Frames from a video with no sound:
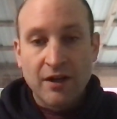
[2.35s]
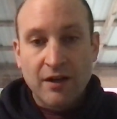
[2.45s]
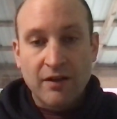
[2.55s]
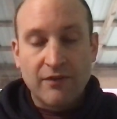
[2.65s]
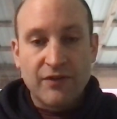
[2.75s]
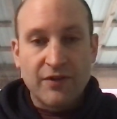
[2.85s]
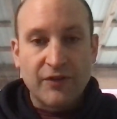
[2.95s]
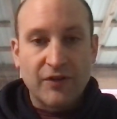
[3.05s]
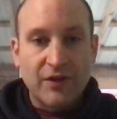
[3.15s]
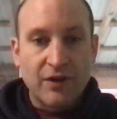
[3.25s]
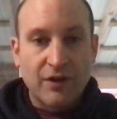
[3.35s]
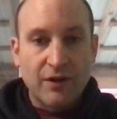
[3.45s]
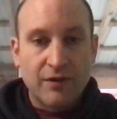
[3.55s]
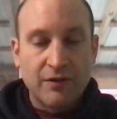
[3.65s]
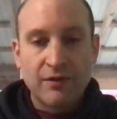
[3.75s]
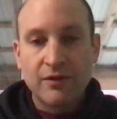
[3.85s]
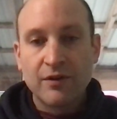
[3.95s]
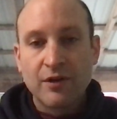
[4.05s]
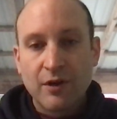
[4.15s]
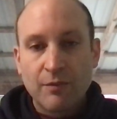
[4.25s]
of this
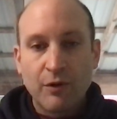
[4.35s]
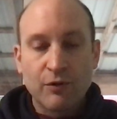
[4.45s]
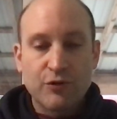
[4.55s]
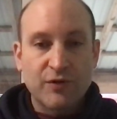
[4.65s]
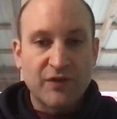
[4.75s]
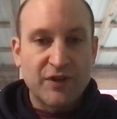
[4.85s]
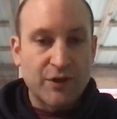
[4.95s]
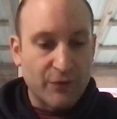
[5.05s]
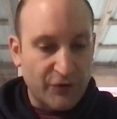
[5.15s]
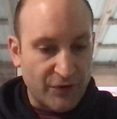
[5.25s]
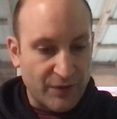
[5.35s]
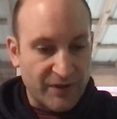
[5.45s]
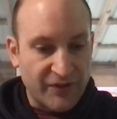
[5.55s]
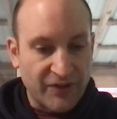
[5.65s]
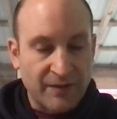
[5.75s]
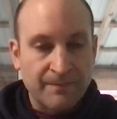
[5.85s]
poetry video series.